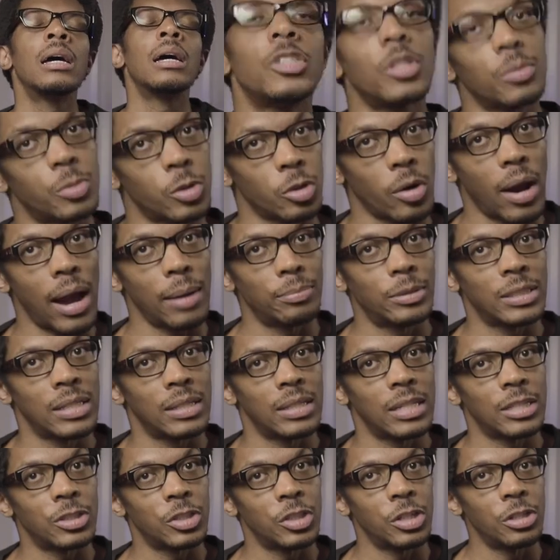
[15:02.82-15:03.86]
Subscribe to
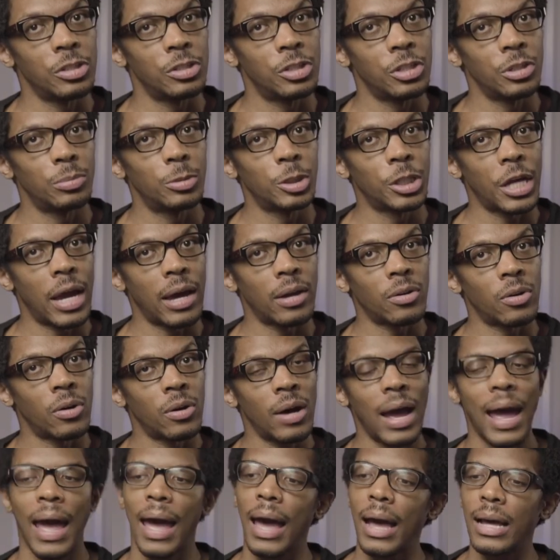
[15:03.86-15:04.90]
this YouTube
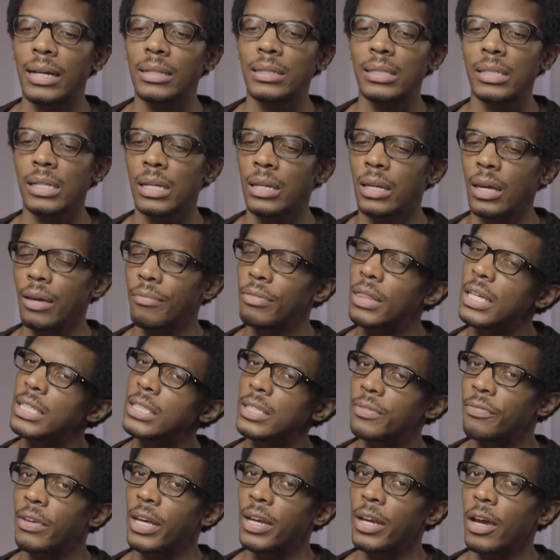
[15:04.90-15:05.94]
channel and give
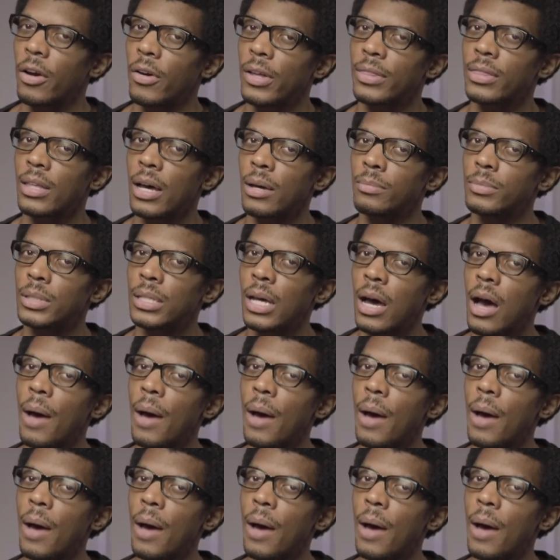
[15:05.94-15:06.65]
this video a thumbs